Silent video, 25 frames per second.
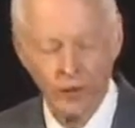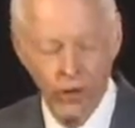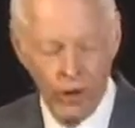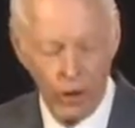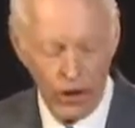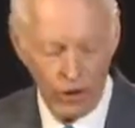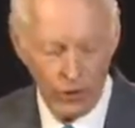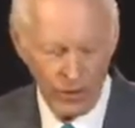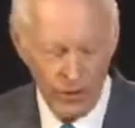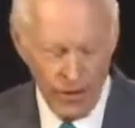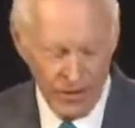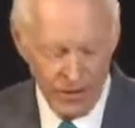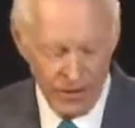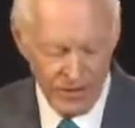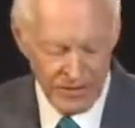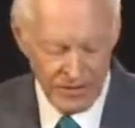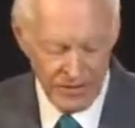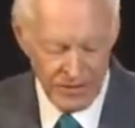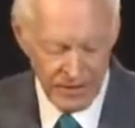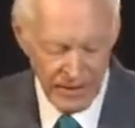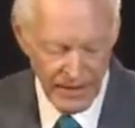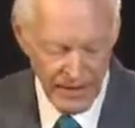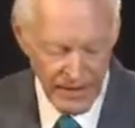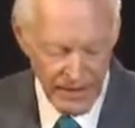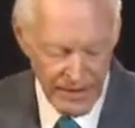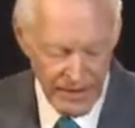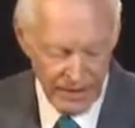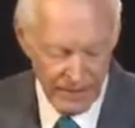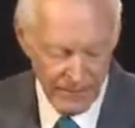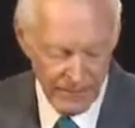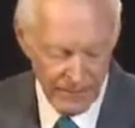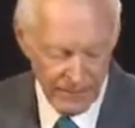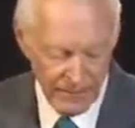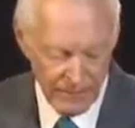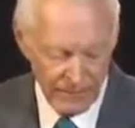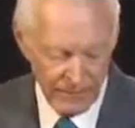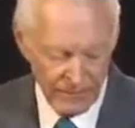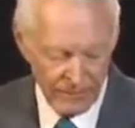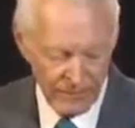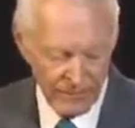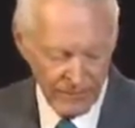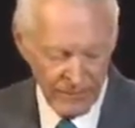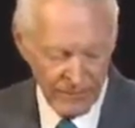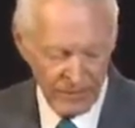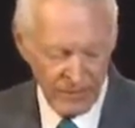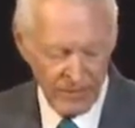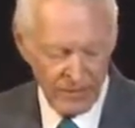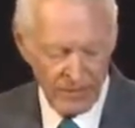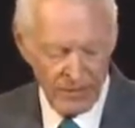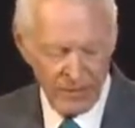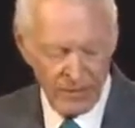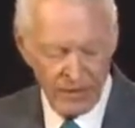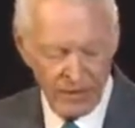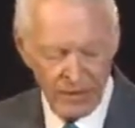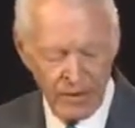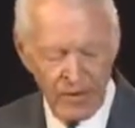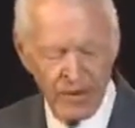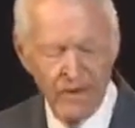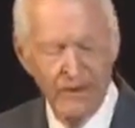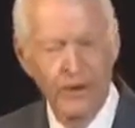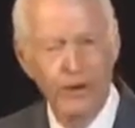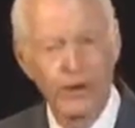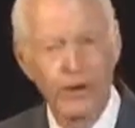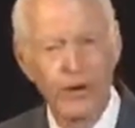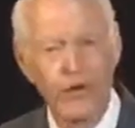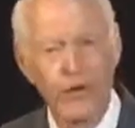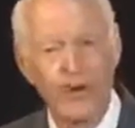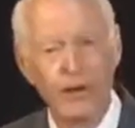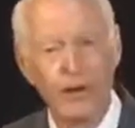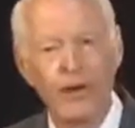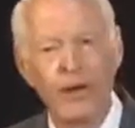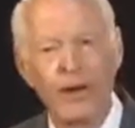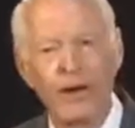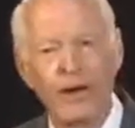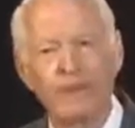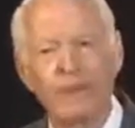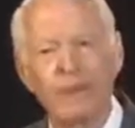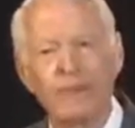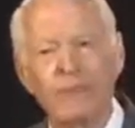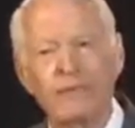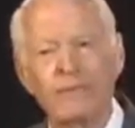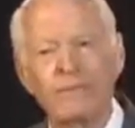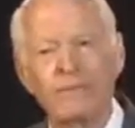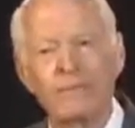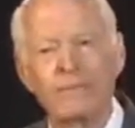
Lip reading: You're already a slave, and you don't know it.